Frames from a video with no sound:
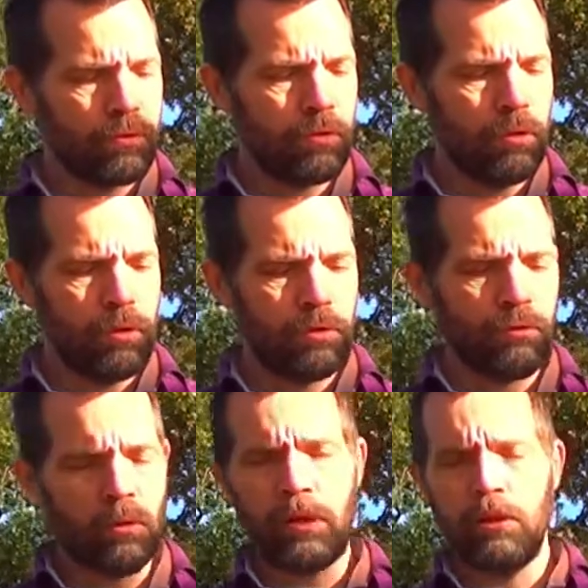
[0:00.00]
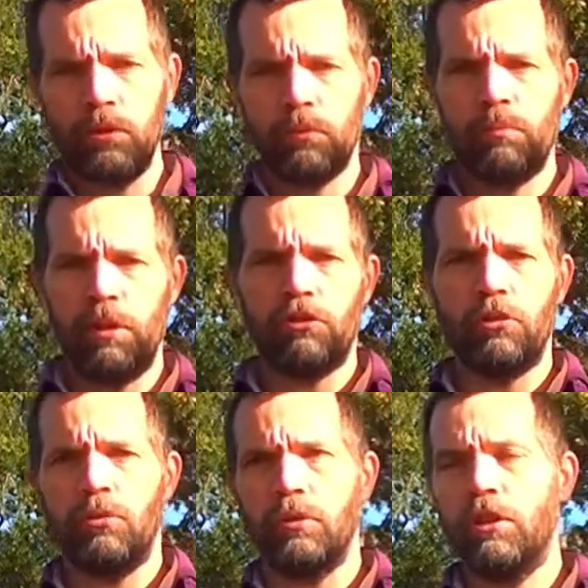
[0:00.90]
look for a good mission
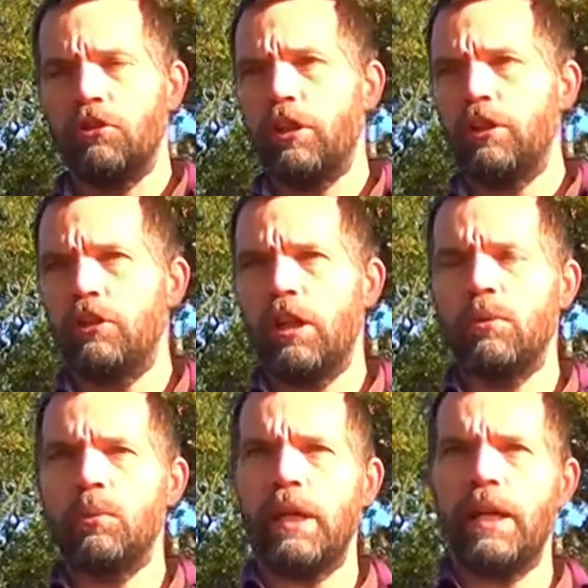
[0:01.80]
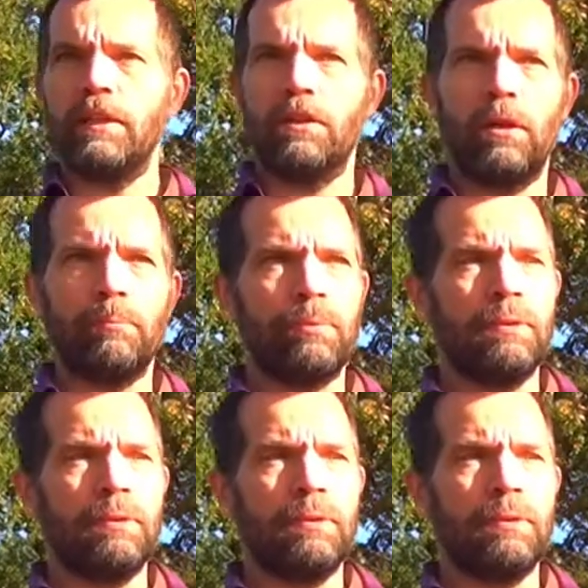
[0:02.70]
organization, and we ended up